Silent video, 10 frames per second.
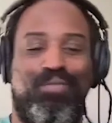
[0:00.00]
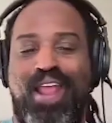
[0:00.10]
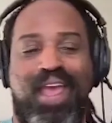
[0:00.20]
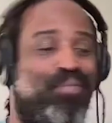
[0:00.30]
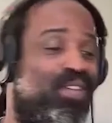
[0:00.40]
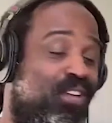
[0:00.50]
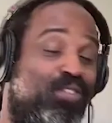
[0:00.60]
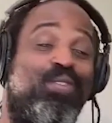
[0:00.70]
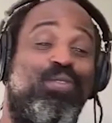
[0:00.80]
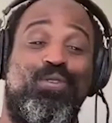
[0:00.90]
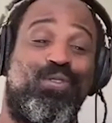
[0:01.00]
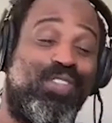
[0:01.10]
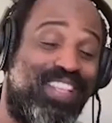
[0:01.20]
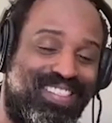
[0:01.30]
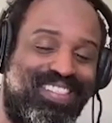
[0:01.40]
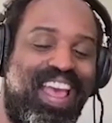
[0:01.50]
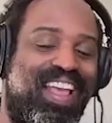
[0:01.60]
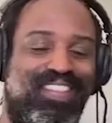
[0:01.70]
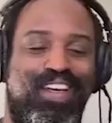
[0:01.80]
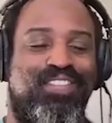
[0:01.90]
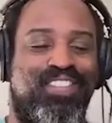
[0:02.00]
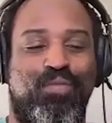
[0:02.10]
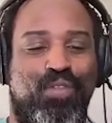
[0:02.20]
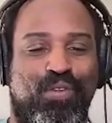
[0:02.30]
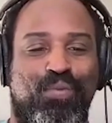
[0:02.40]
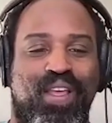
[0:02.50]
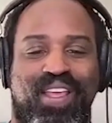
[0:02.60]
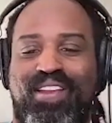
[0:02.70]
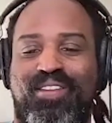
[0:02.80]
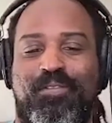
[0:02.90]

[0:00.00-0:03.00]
what happened. Those are the exact thoughts that went through my head.